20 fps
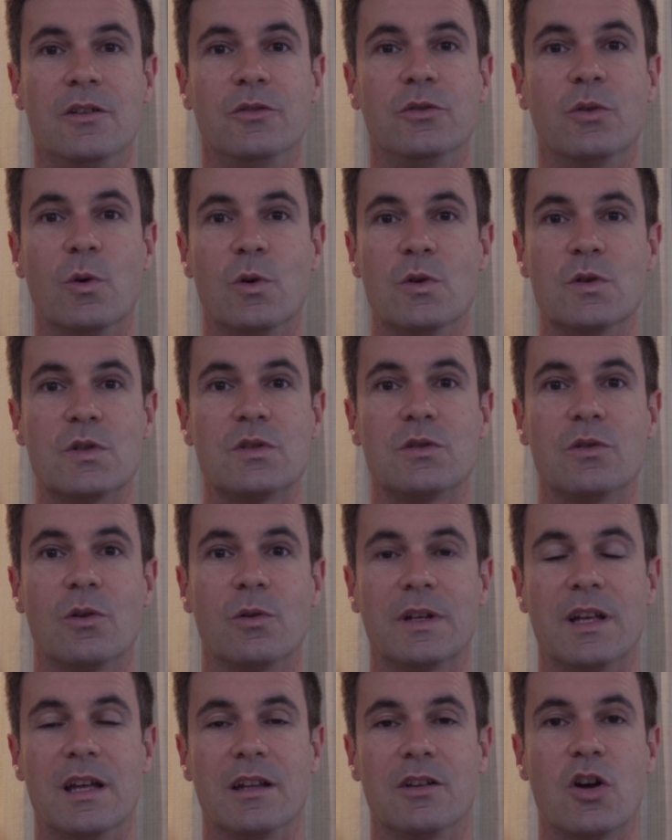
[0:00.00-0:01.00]
doors
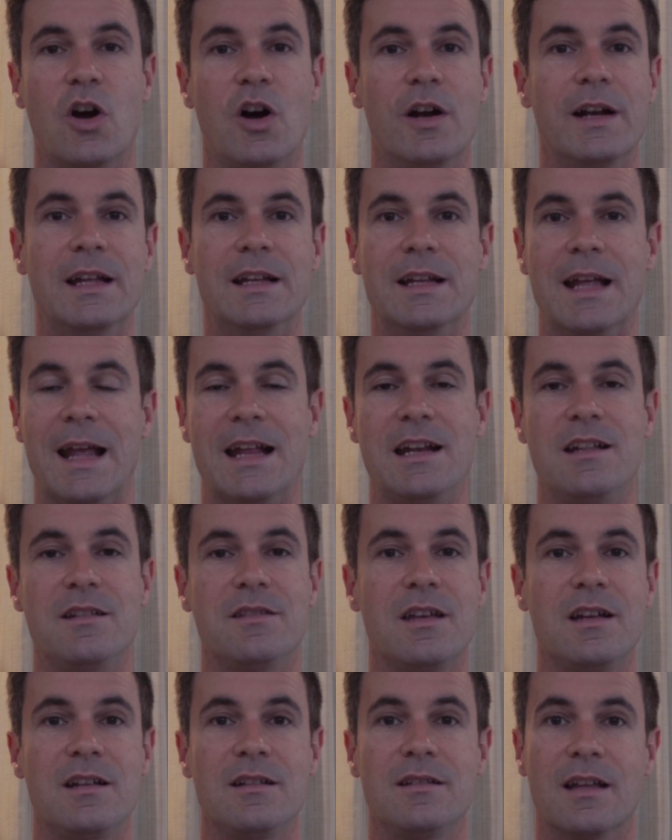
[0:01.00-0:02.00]
don't get caught in
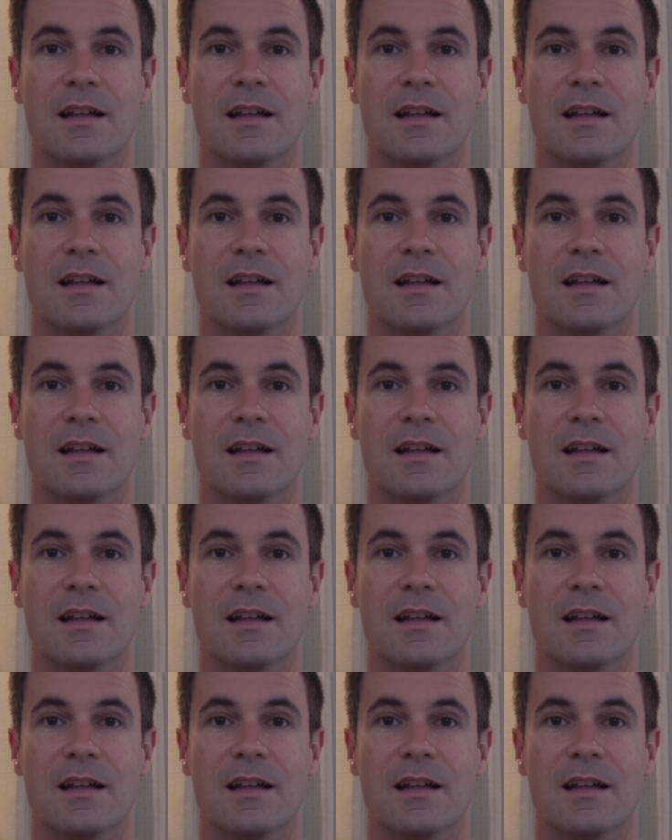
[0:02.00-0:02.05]
anything